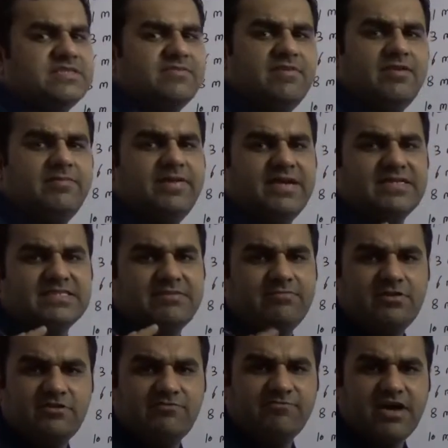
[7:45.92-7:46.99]
available at
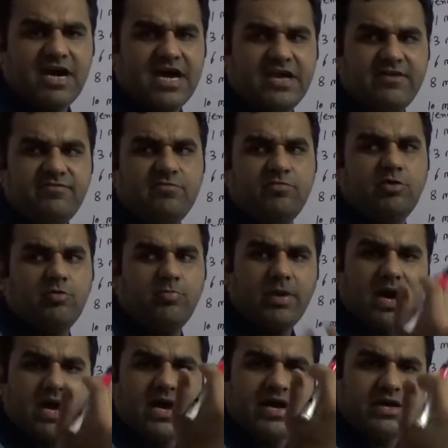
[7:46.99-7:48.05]
75, you want to
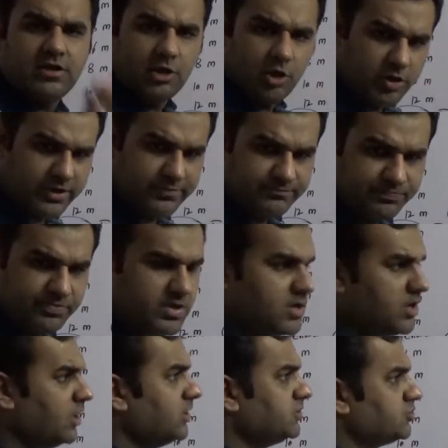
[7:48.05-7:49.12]
buy at lower.
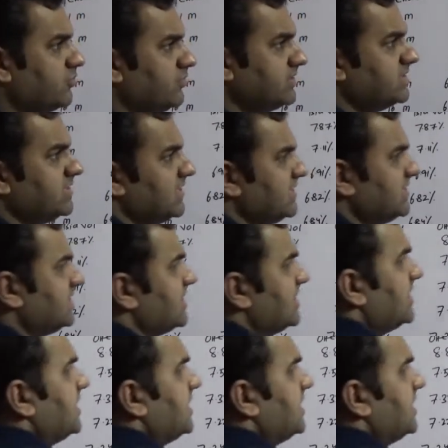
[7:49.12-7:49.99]
So which is